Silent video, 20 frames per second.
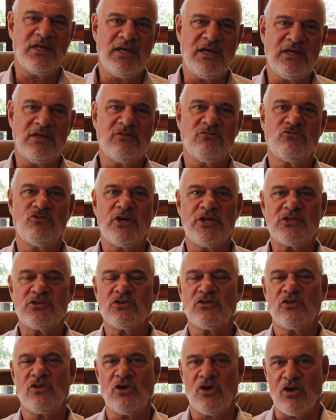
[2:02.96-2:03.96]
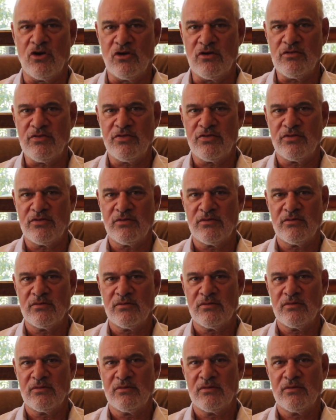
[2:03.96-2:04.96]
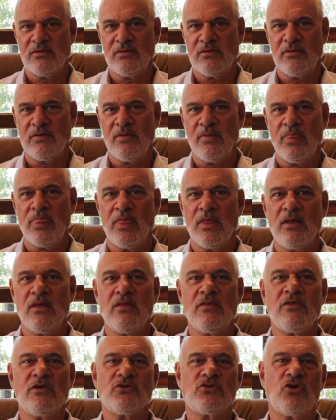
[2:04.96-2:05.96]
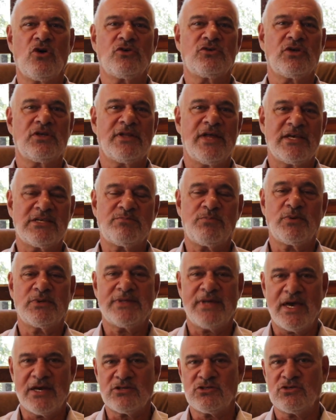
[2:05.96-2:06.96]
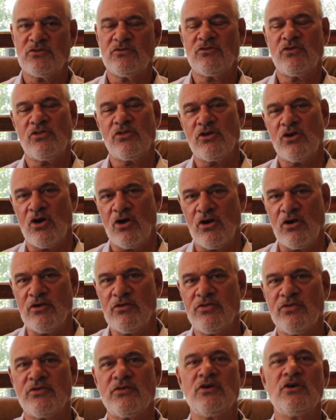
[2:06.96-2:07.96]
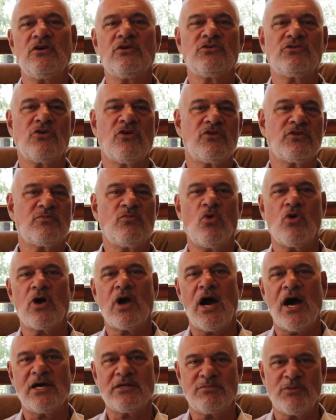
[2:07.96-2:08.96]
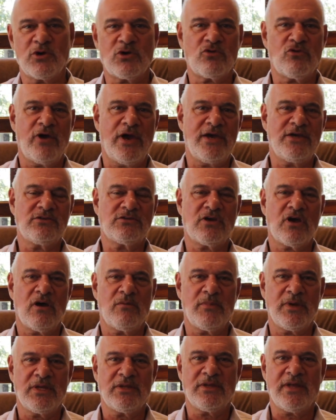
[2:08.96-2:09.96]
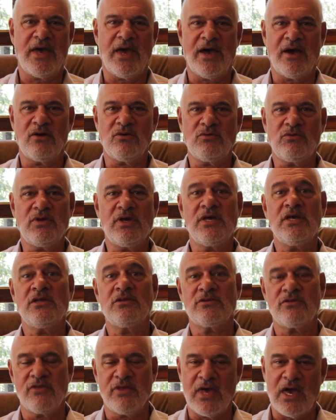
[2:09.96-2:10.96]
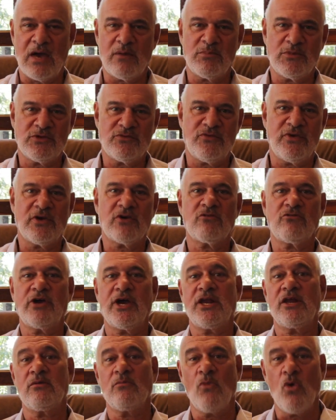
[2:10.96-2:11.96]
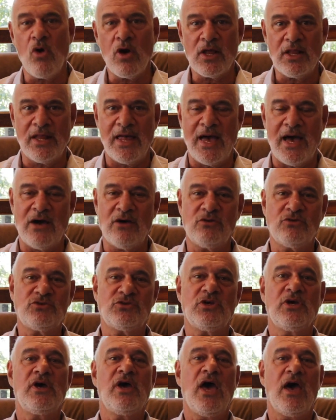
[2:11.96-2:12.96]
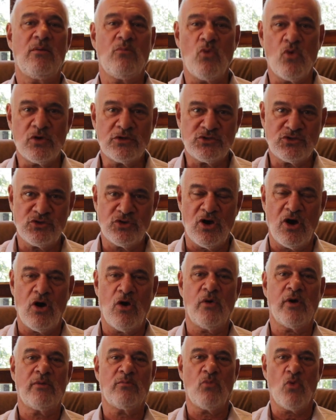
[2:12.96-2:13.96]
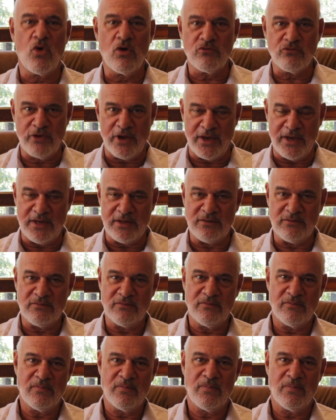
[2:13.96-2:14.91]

heat reaching the Earth. There's also less protection to the Earth, so there's more cosmic rays coming down into the atmosphere, creating more clouds and more snow and more rain.